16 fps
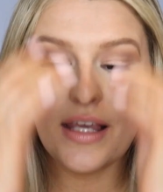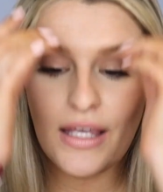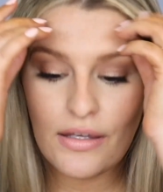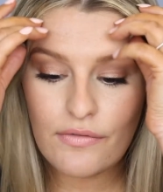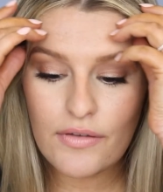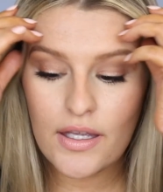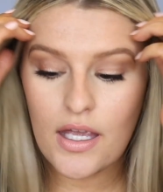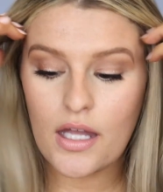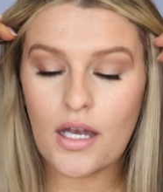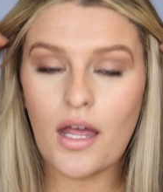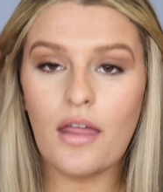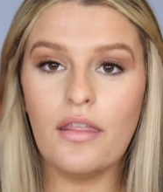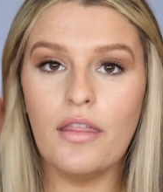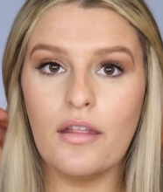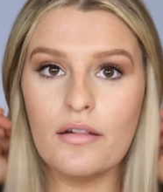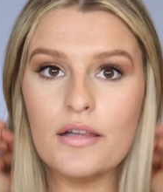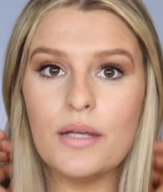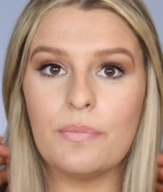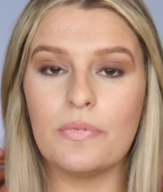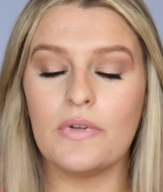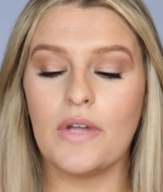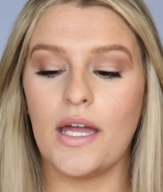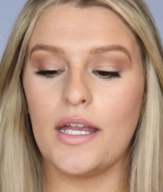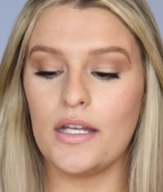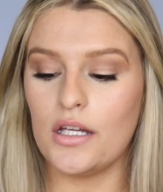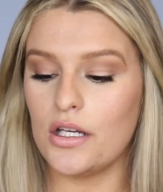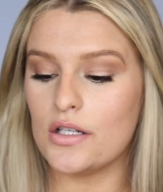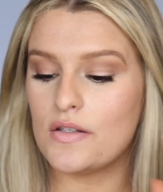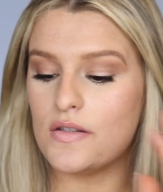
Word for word: Even the lip liner.